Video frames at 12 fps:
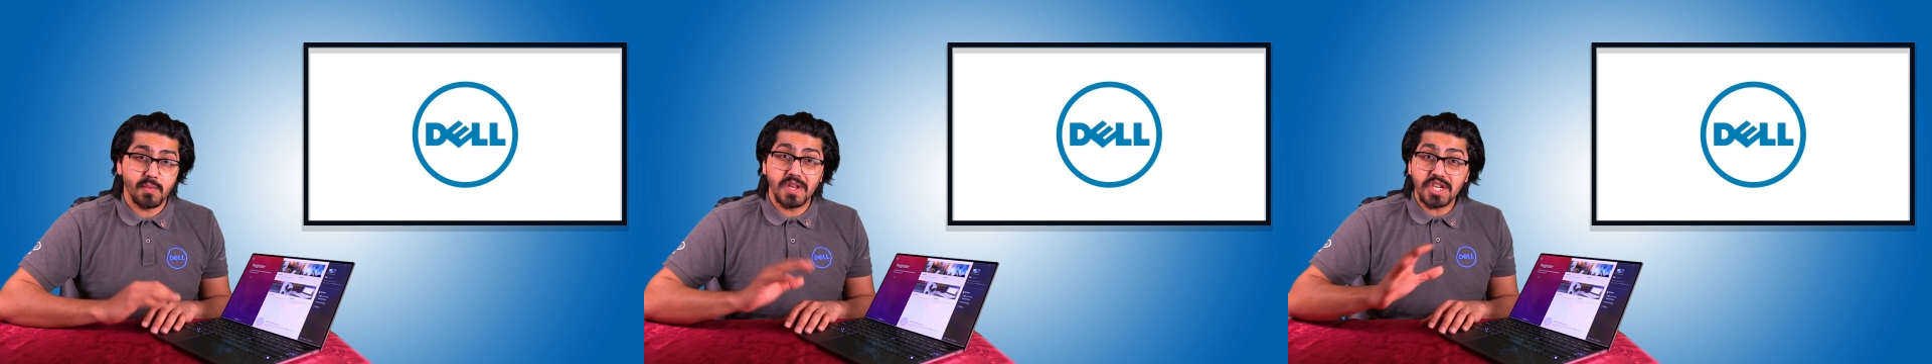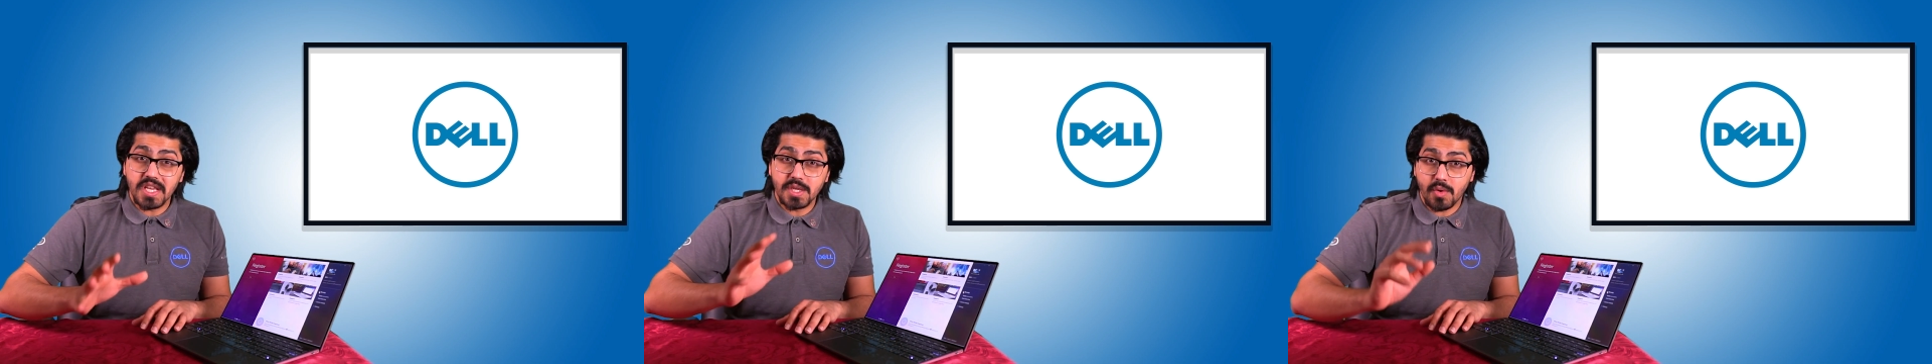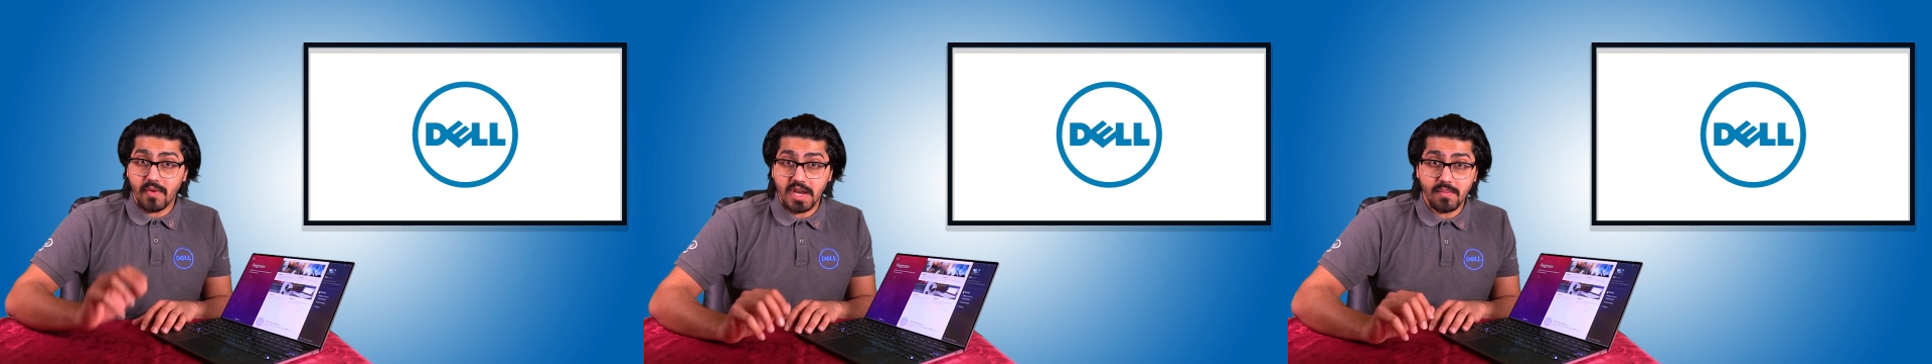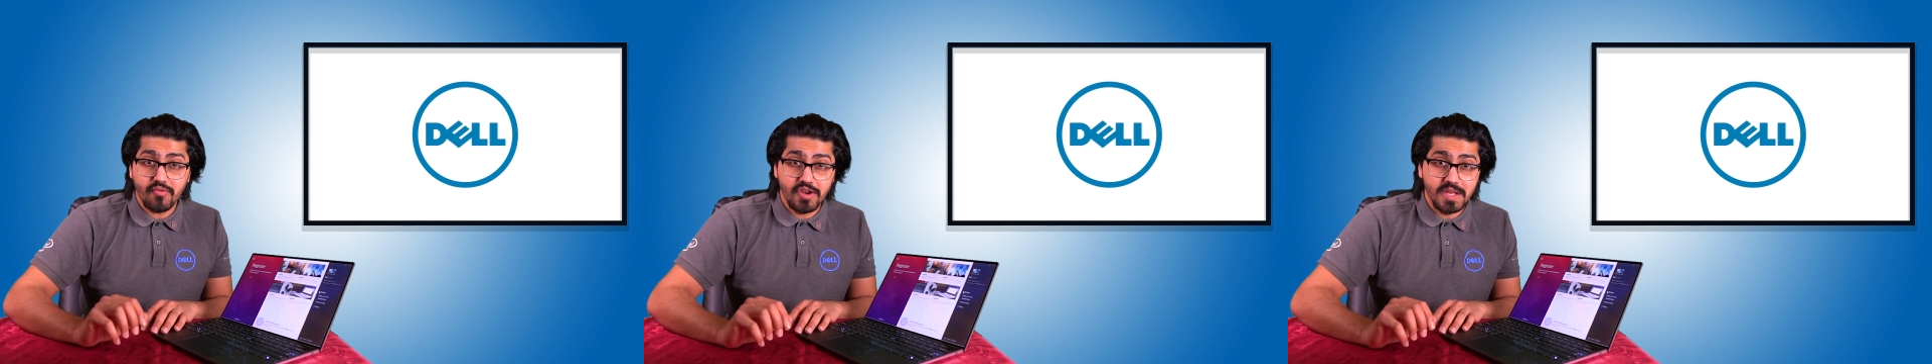which is
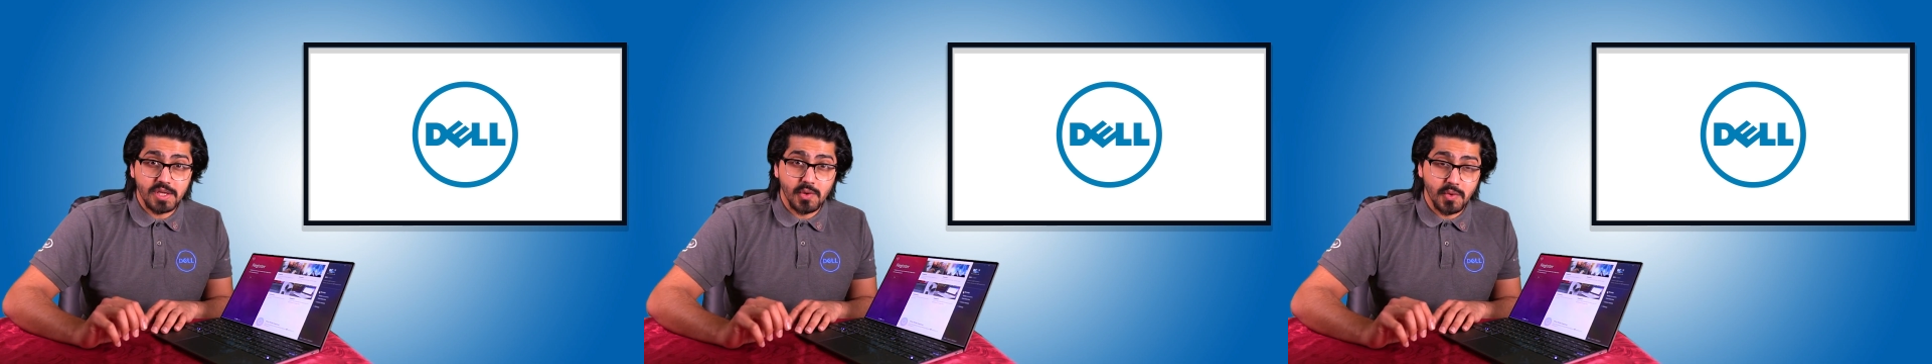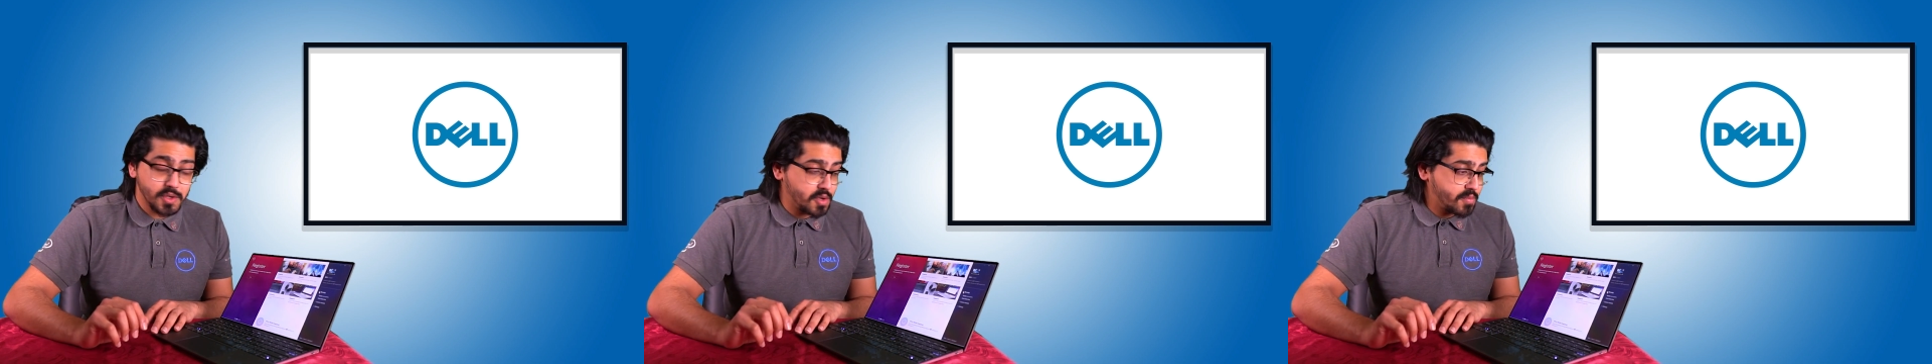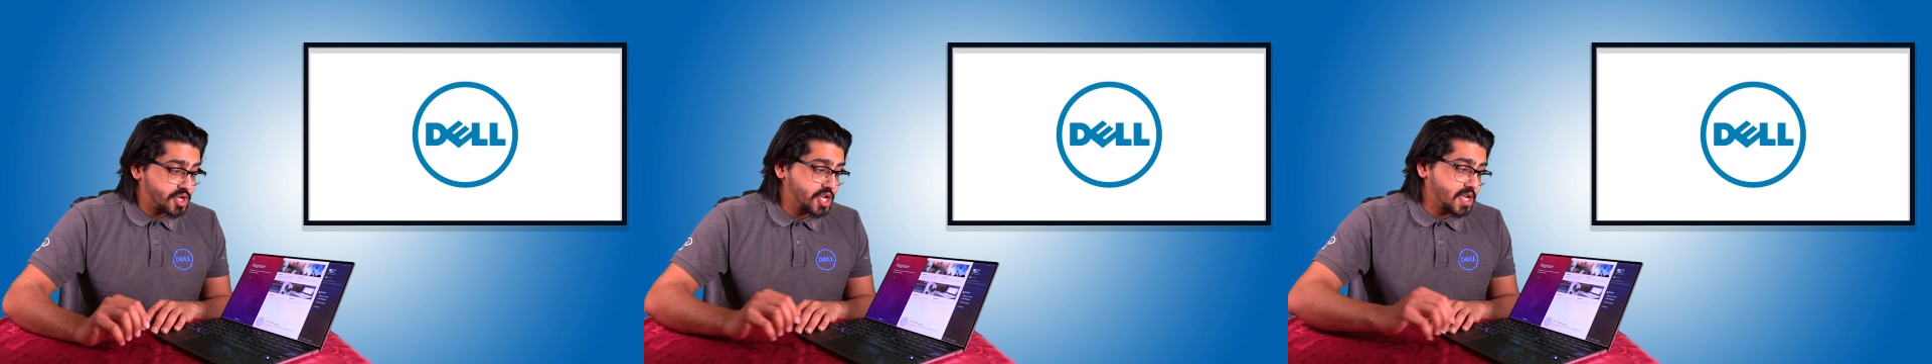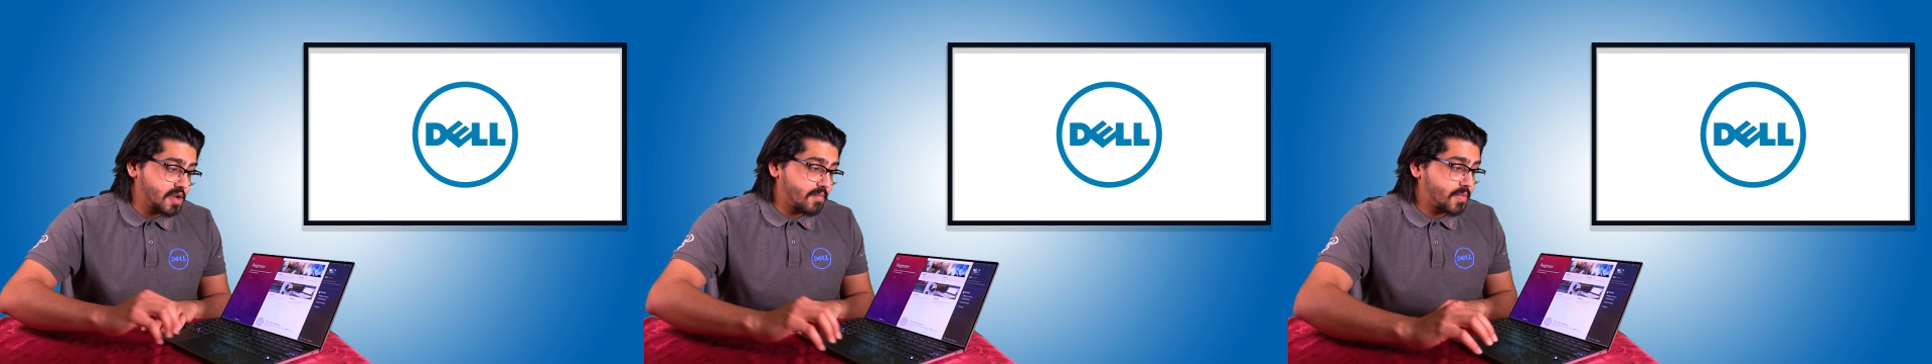already pre-installed on your
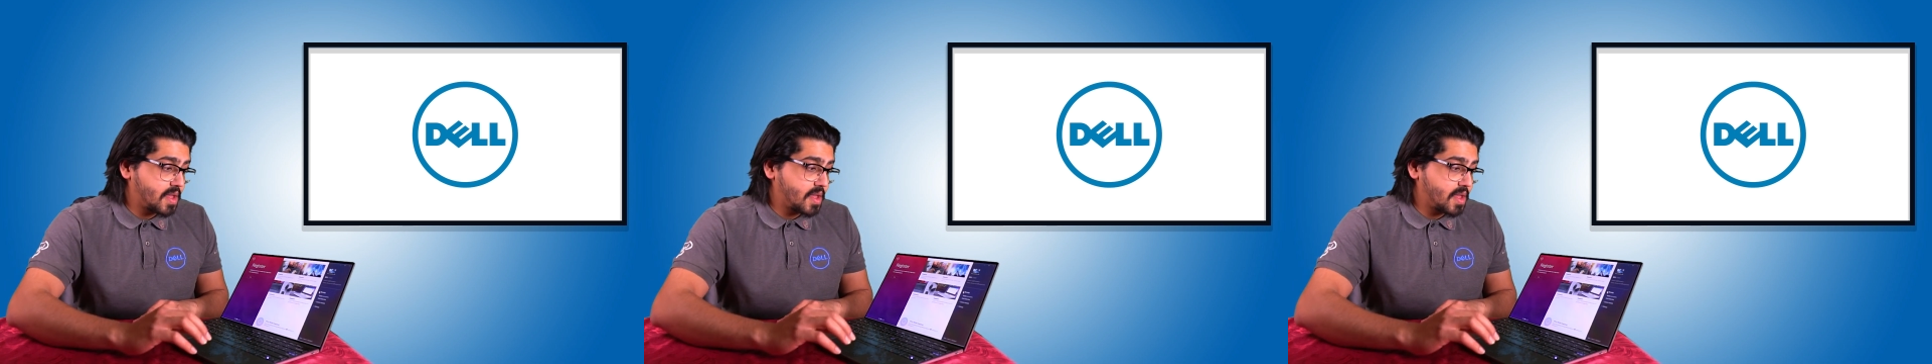machine.